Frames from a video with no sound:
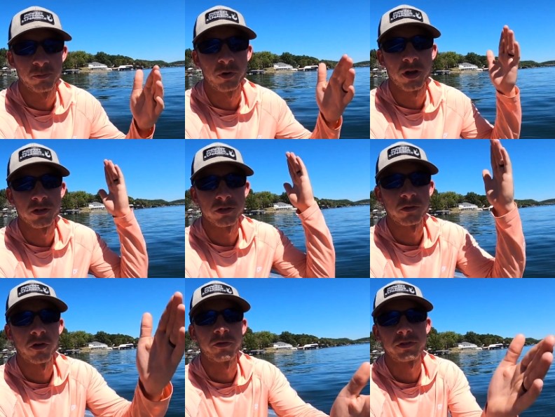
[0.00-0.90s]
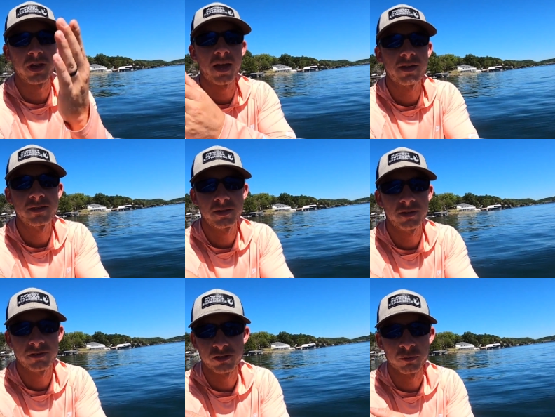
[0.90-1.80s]
brush along the sides.
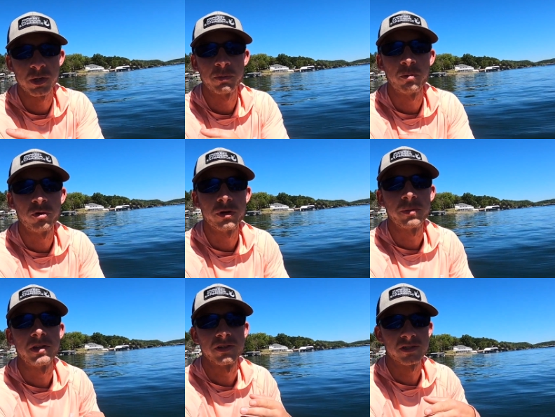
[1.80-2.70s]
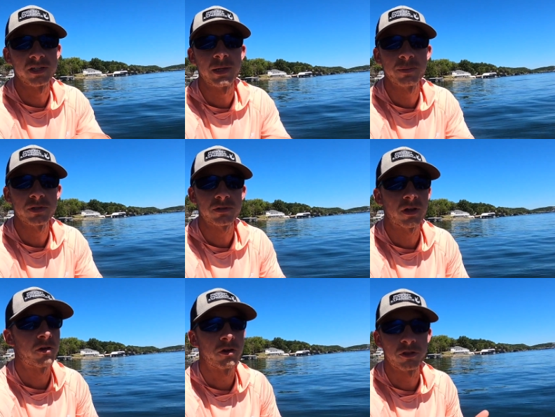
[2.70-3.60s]
Some people put them in the slips
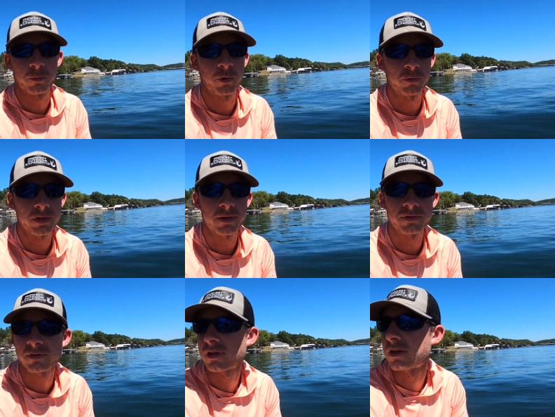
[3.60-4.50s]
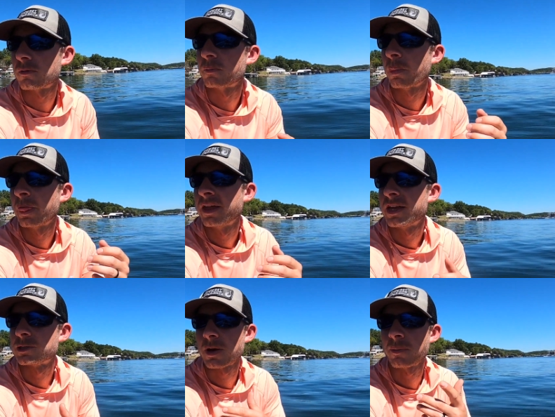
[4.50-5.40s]
underneath their boat lifts. Um,
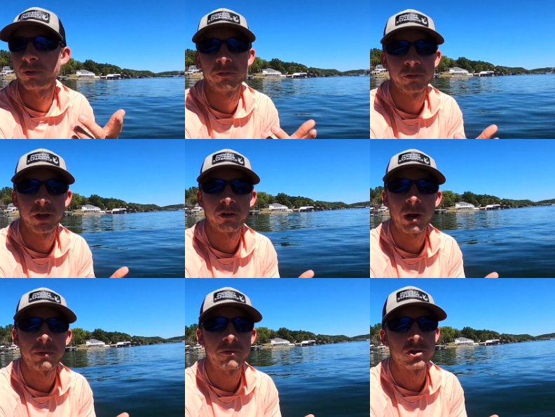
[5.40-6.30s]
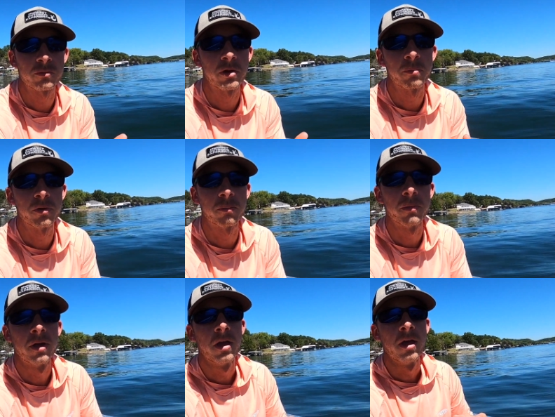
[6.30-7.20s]
it's popular for like crappie fishermen to put
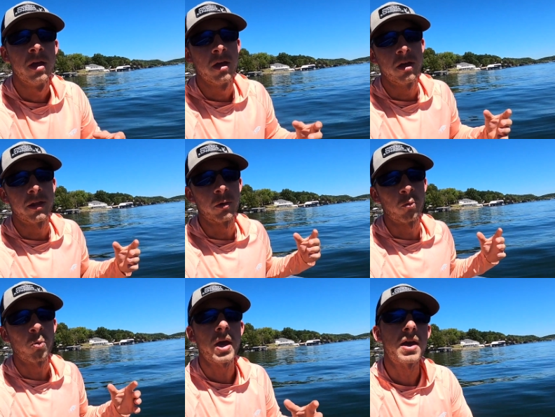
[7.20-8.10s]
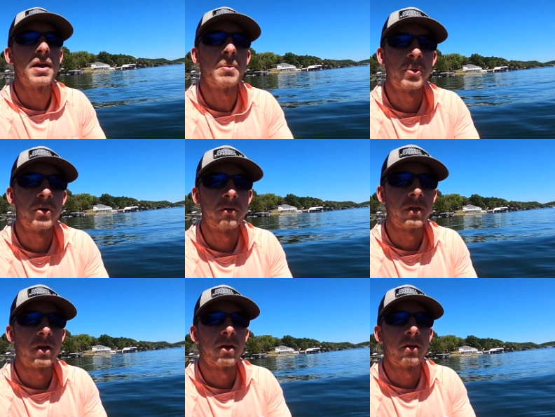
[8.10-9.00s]
them like way up under
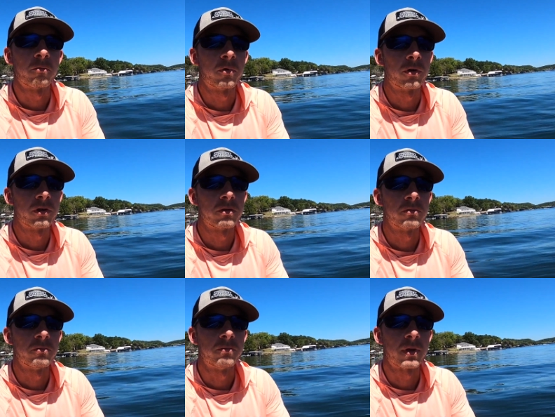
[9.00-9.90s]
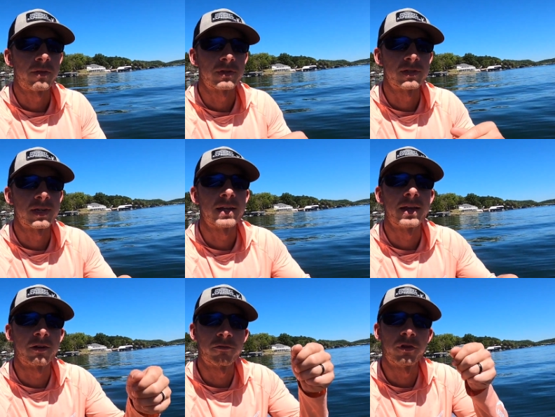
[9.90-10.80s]
there, where you have to stand
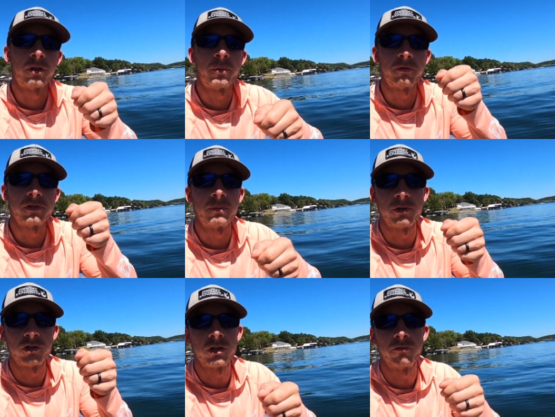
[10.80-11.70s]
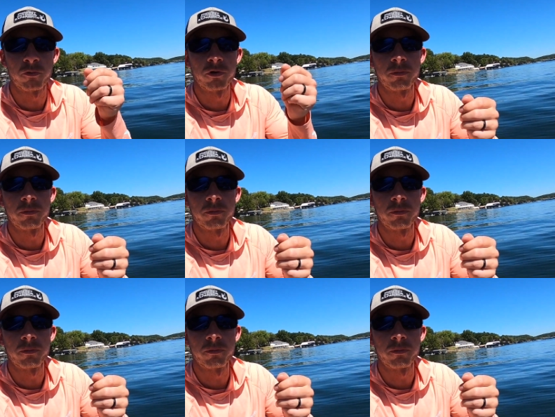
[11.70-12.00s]
like in front of the boat slip and jig for